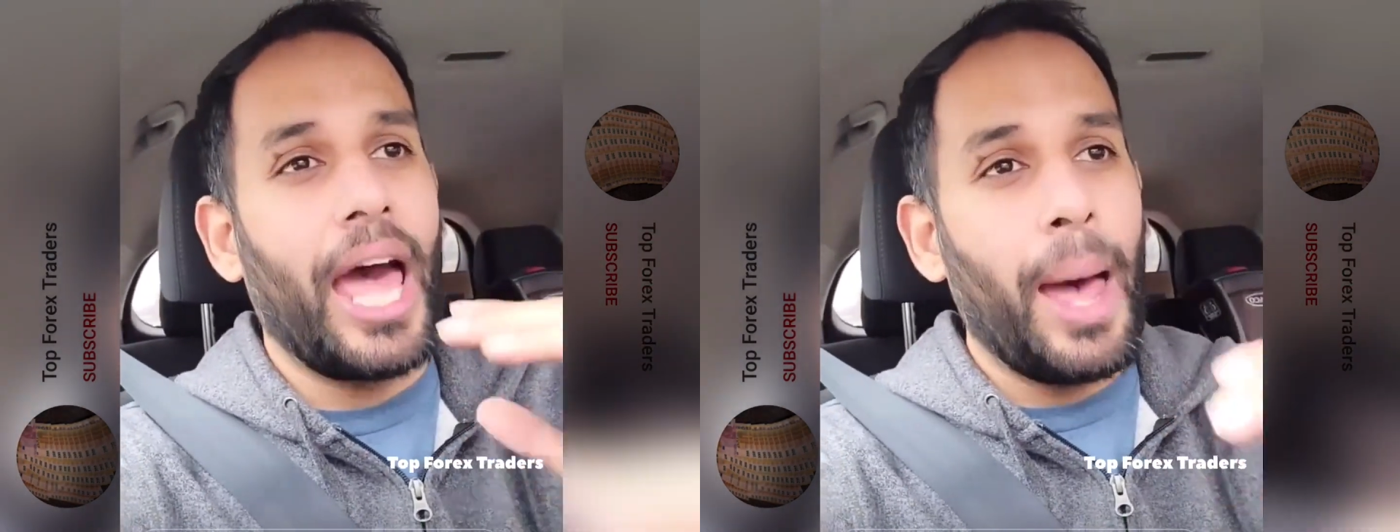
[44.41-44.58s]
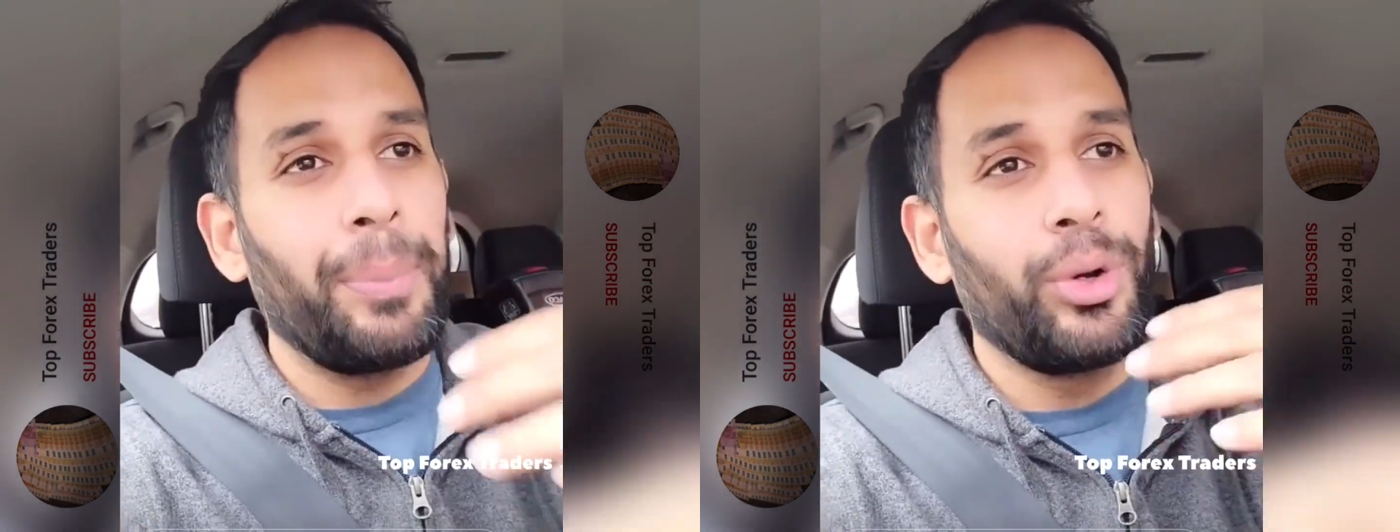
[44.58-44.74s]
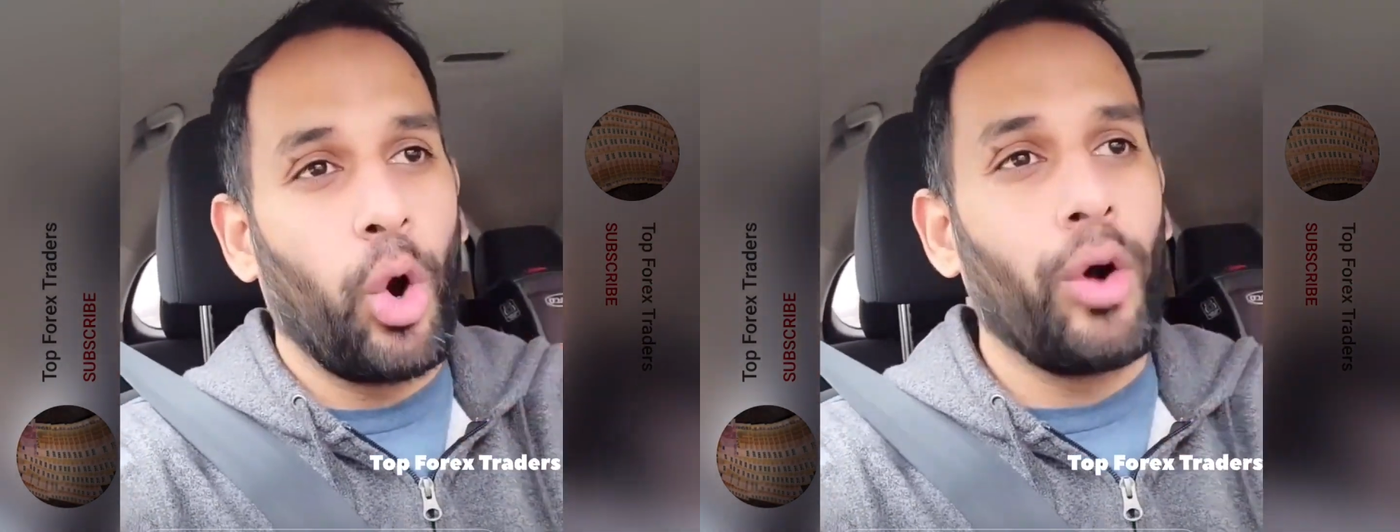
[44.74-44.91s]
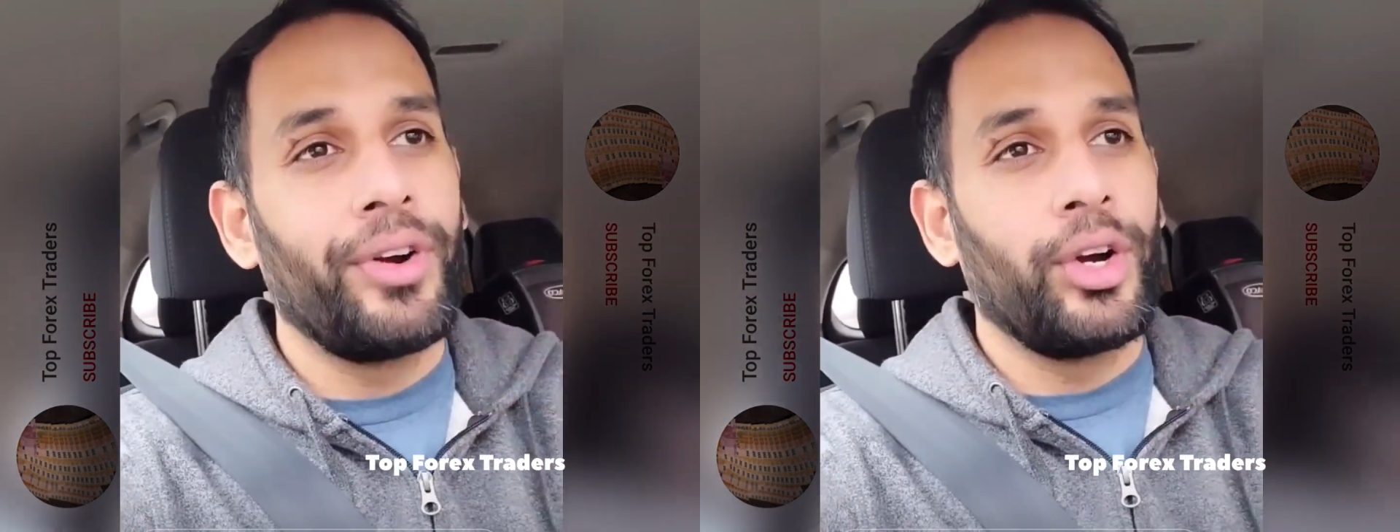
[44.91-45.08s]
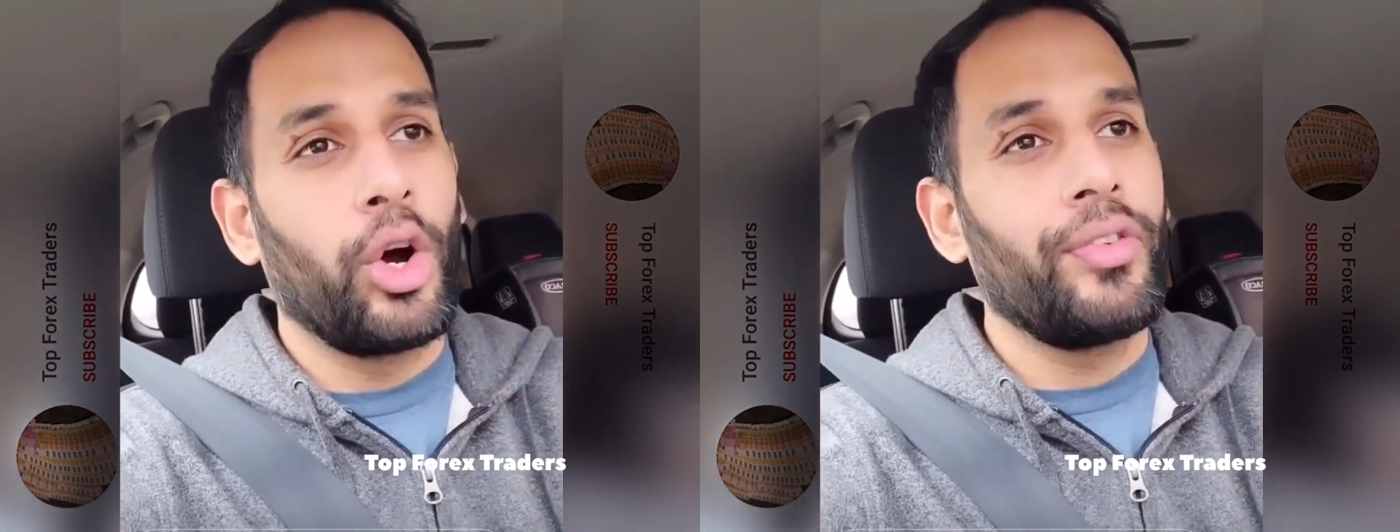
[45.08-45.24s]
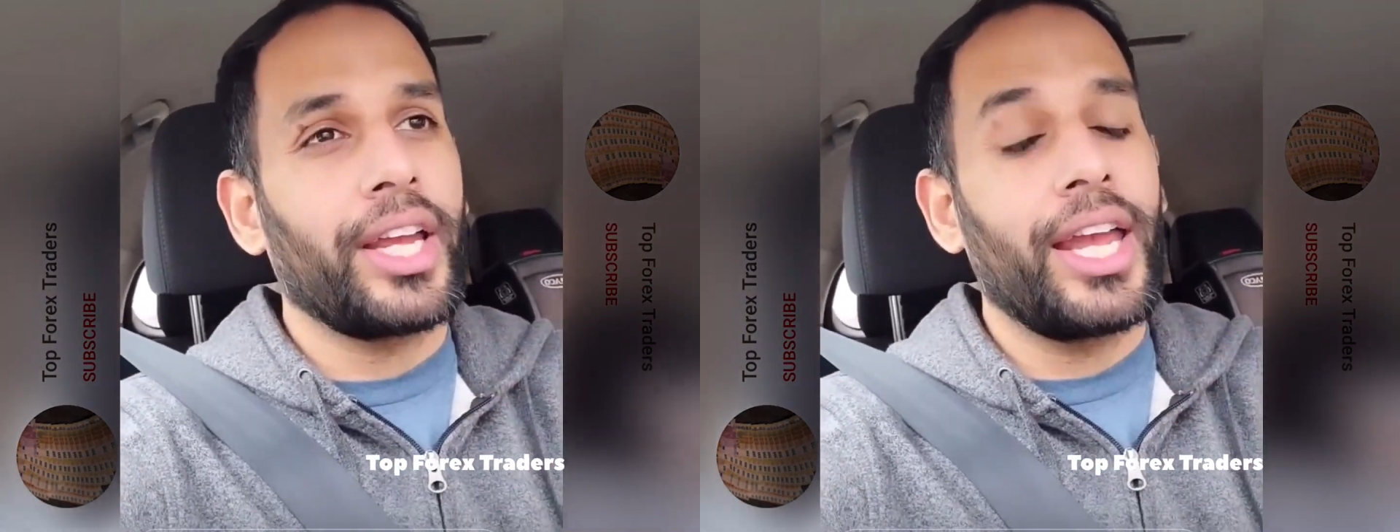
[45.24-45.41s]
happen over and
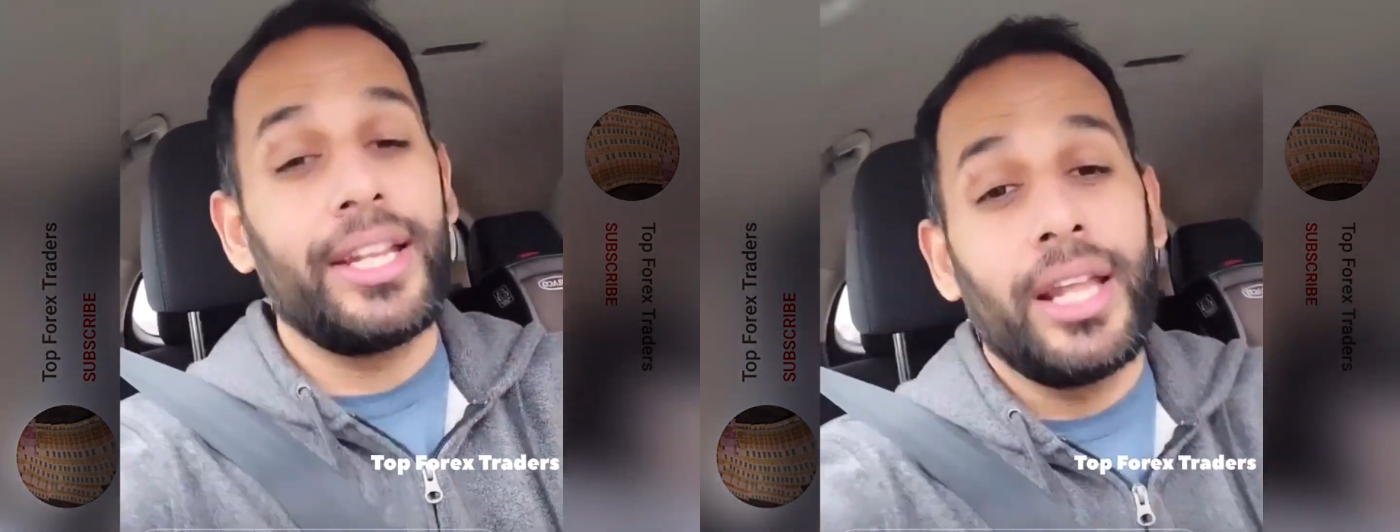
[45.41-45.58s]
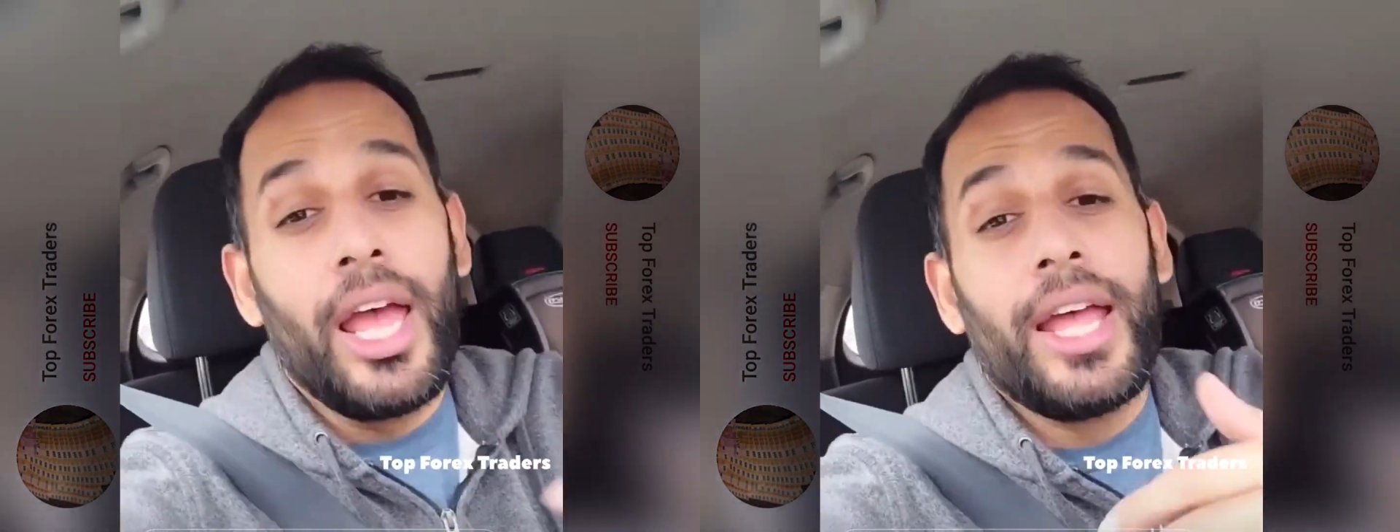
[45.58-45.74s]
over again,